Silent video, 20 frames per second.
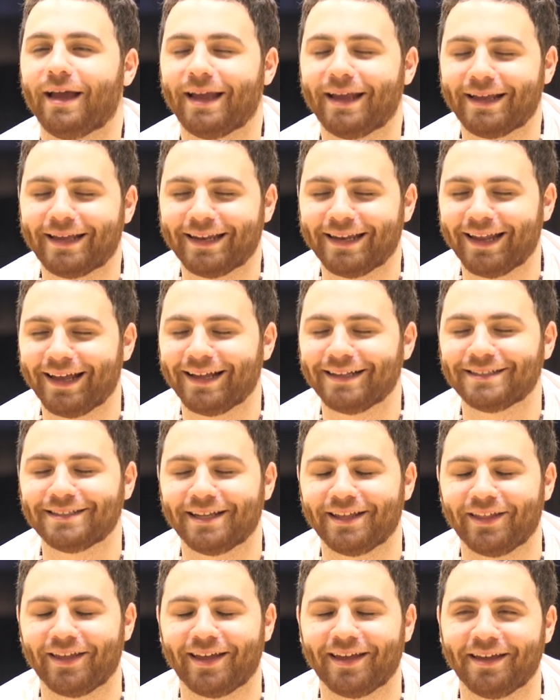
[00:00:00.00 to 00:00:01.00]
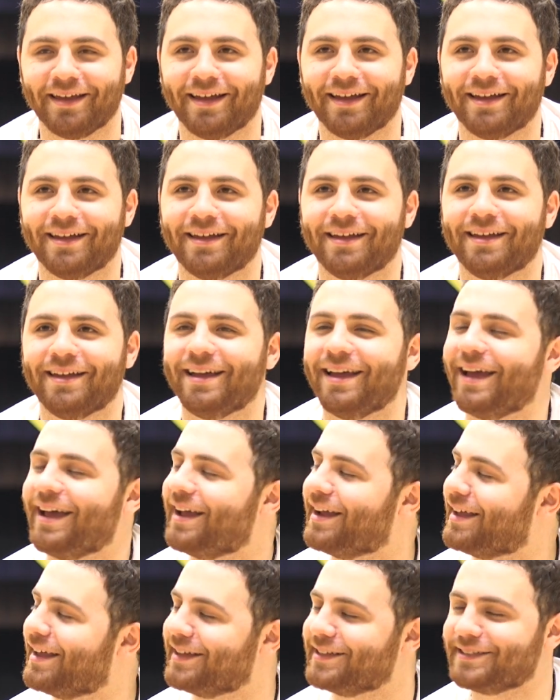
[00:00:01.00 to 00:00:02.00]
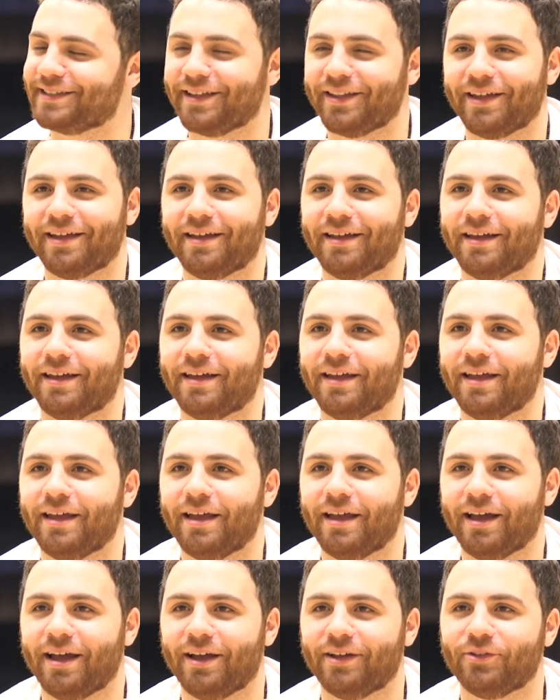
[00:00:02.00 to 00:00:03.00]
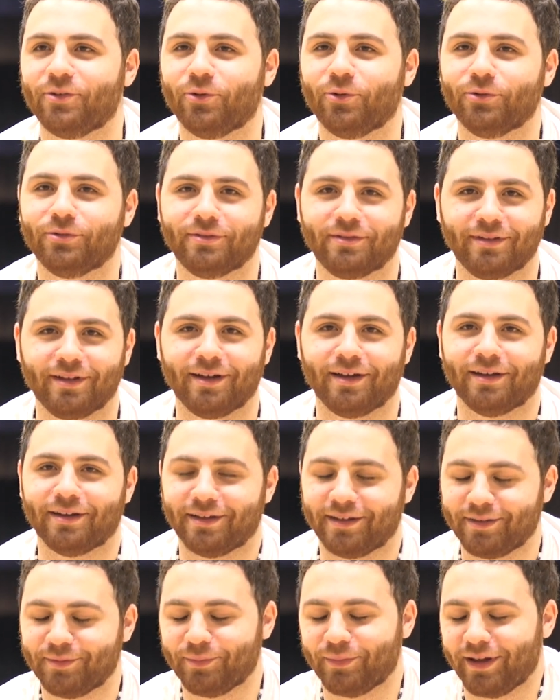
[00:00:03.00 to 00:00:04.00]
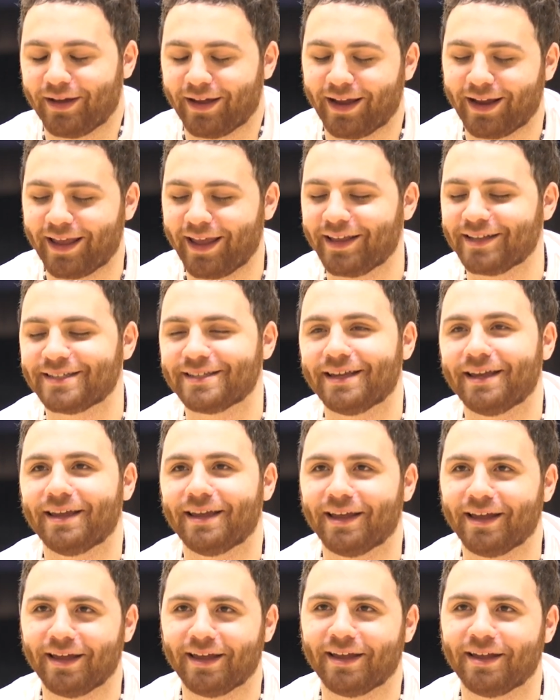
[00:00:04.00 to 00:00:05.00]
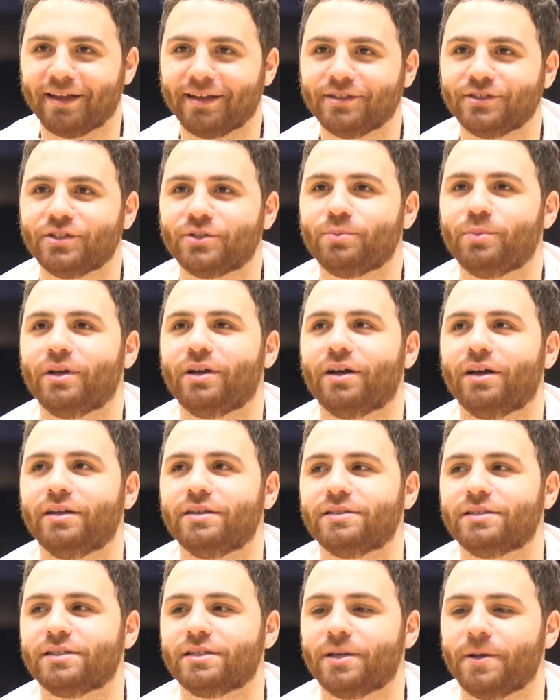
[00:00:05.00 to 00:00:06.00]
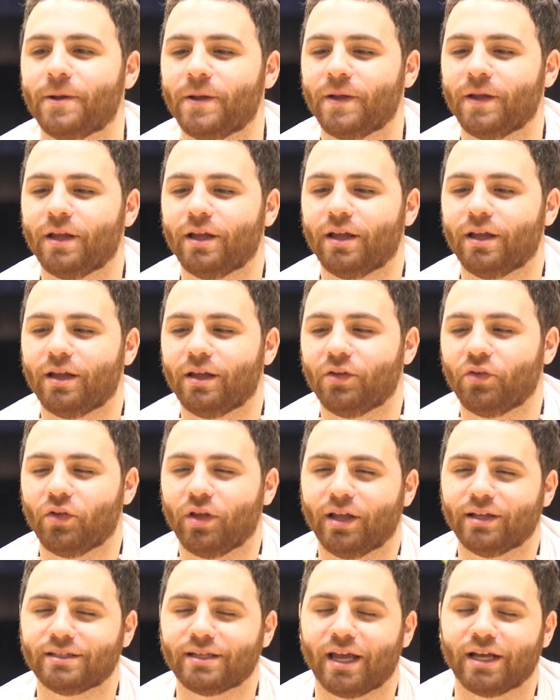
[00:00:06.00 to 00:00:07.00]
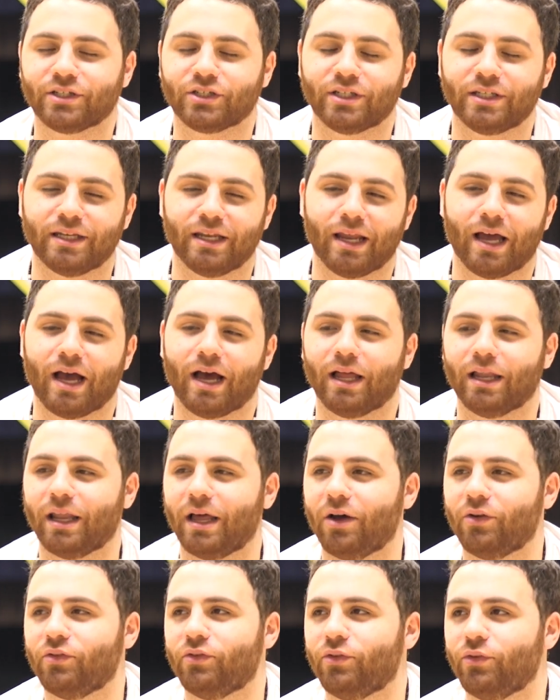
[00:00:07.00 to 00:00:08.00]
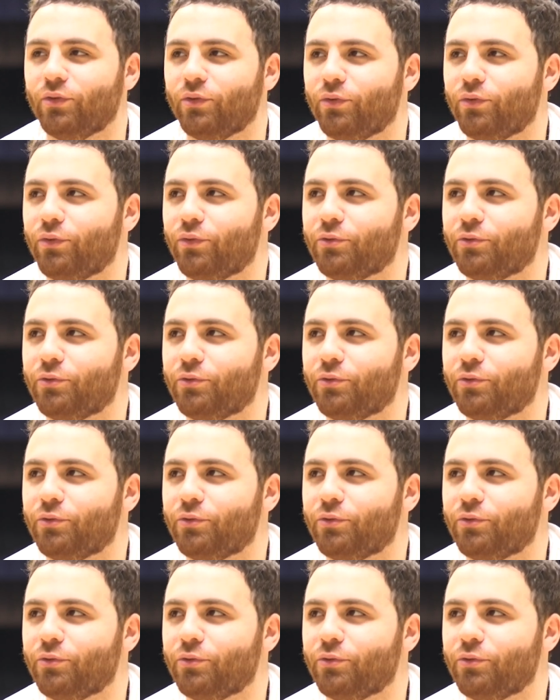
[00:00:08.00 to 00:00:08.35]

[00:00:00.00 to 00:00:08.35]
I cannot say that yet. I can't say that yet. I told, but I can't say it yet, just because it's actually not allowed to.